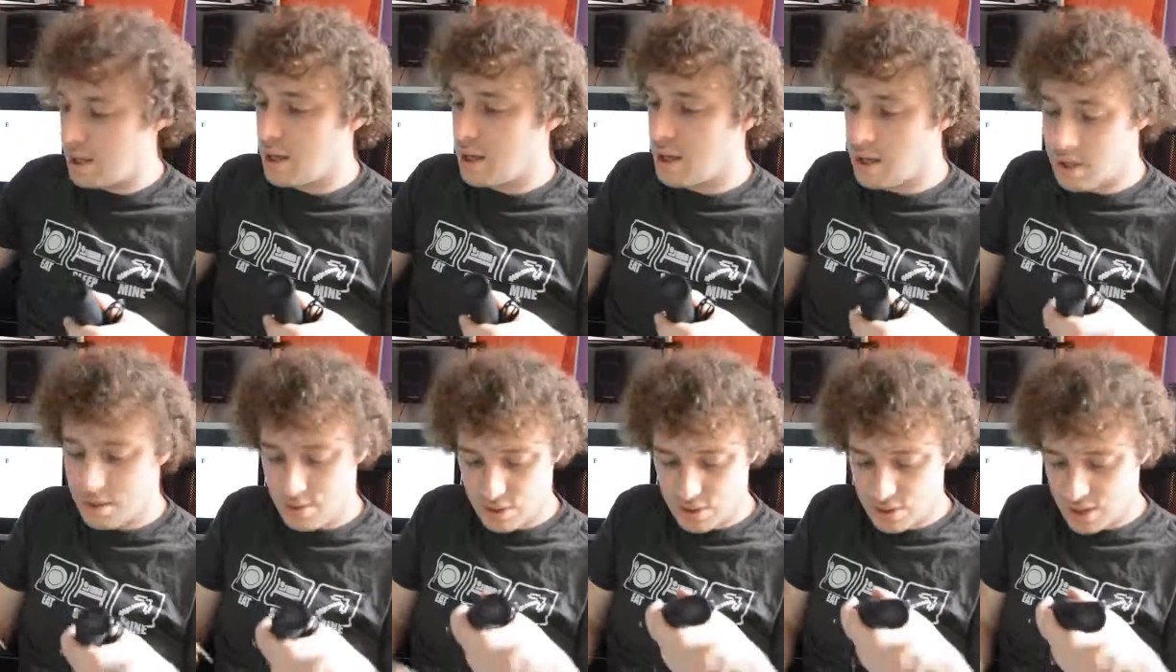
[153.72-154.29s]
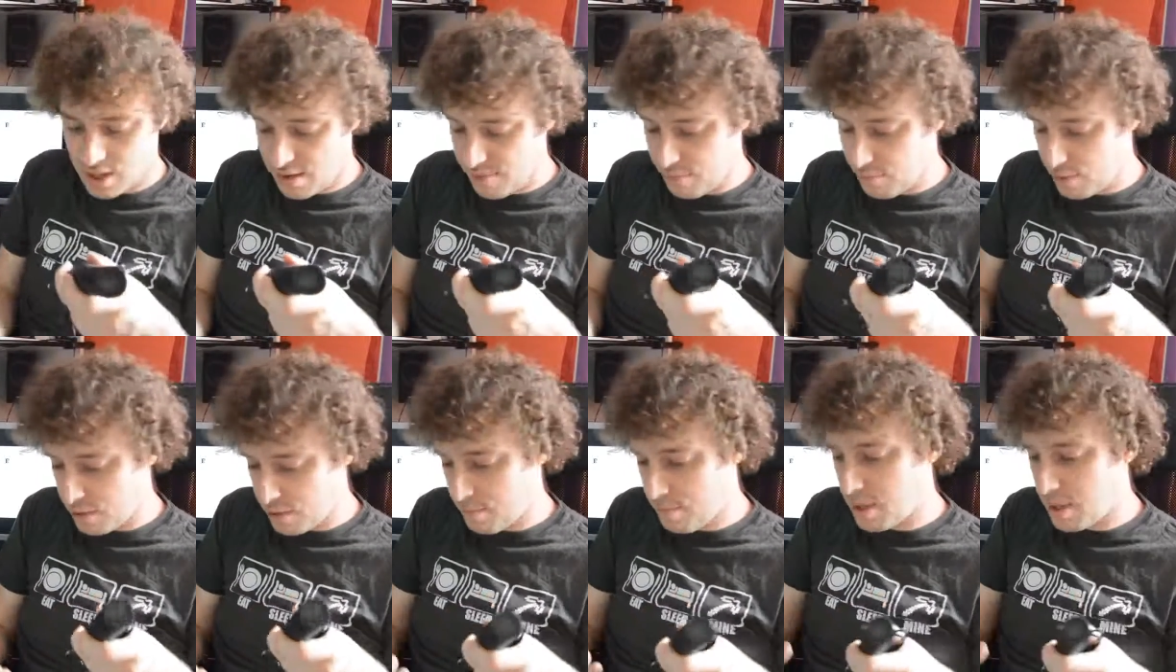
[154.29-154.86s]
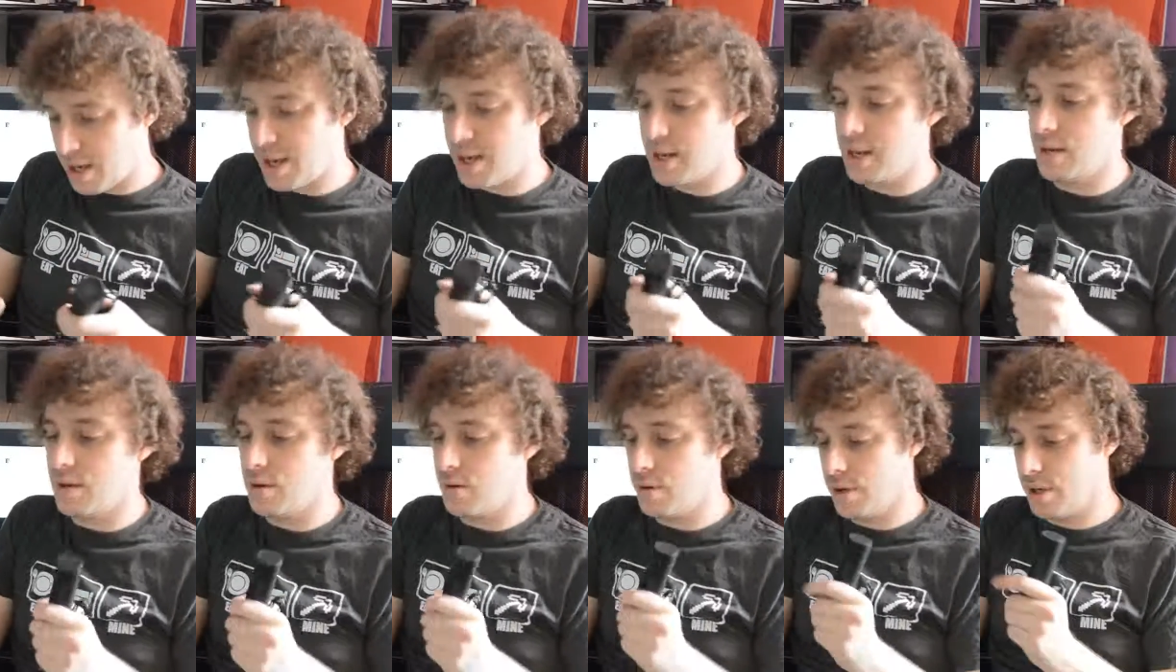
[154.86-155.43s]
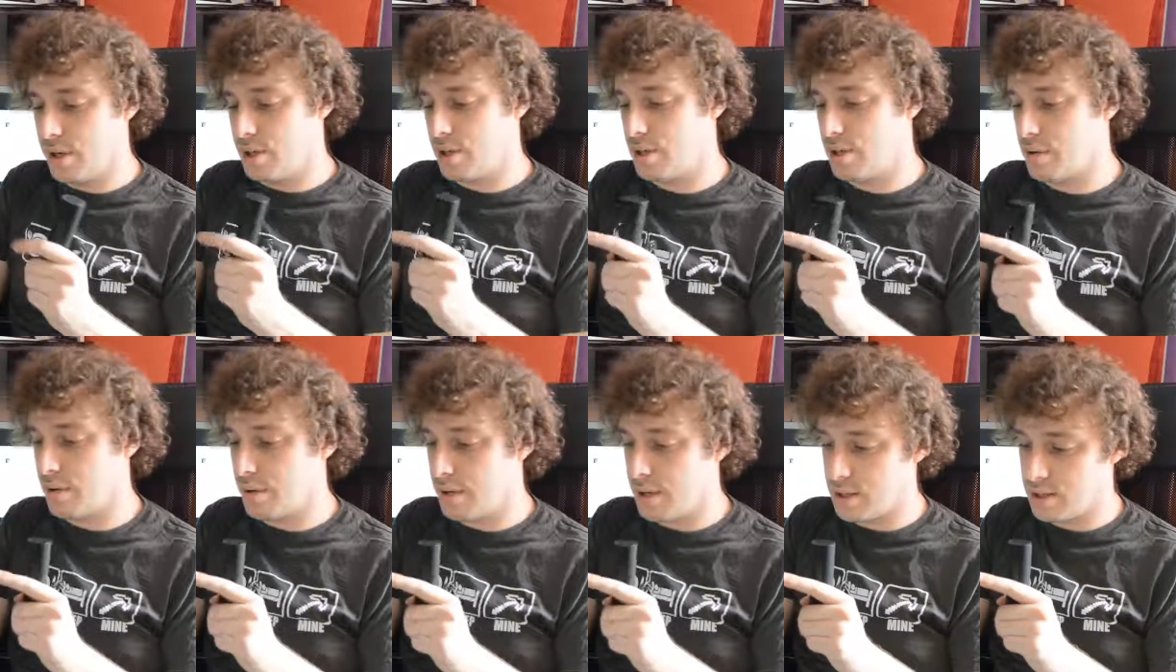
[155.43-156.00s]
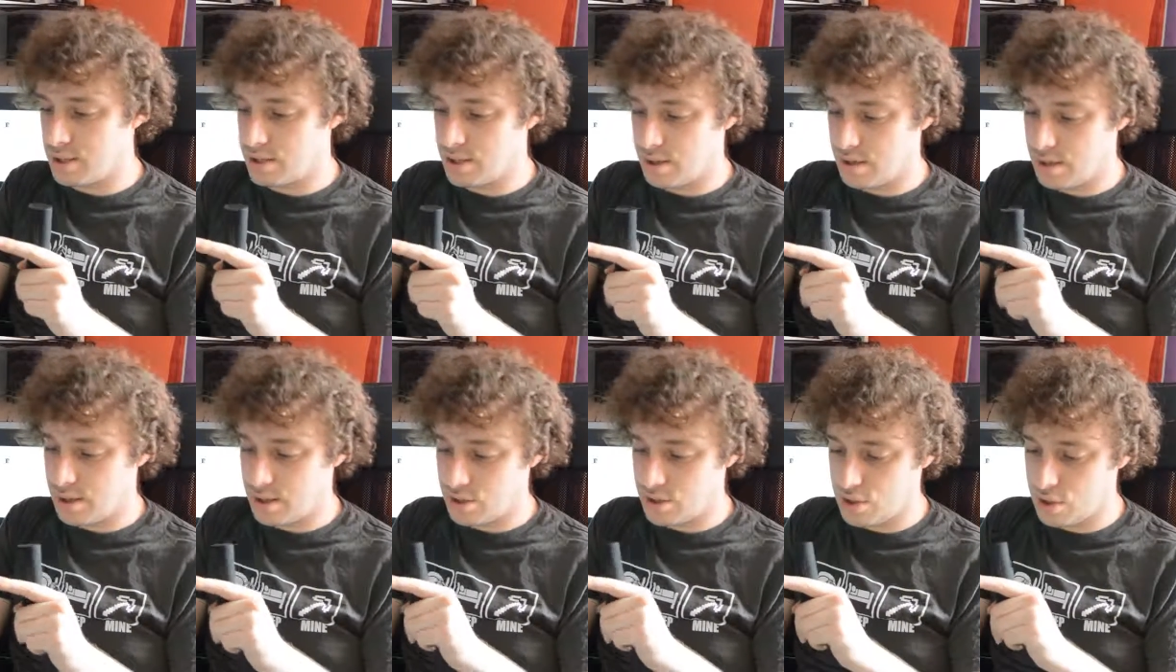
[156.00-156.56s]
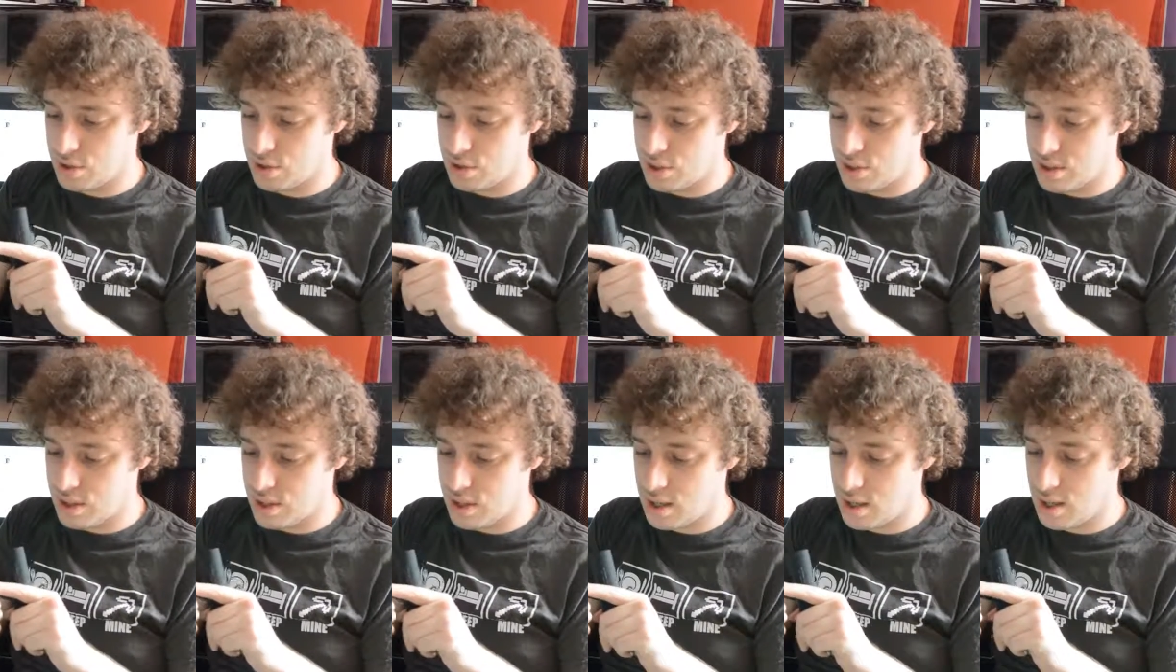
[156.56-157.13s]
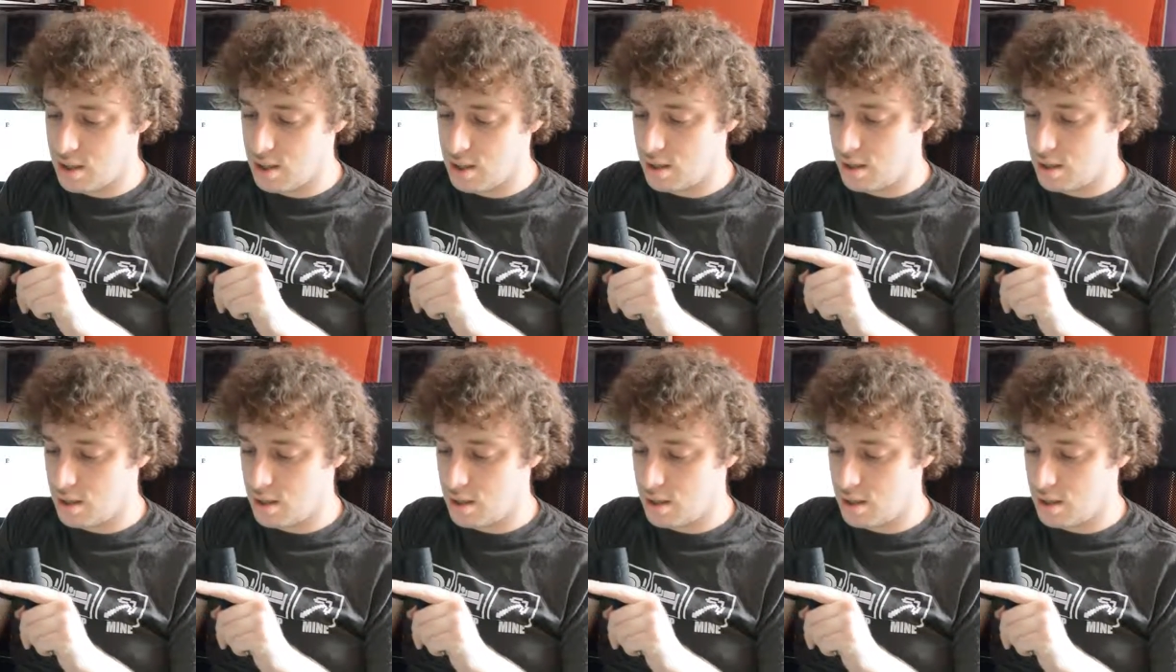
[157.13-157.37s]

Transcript: and see if we can play any noise through it. So let's just see.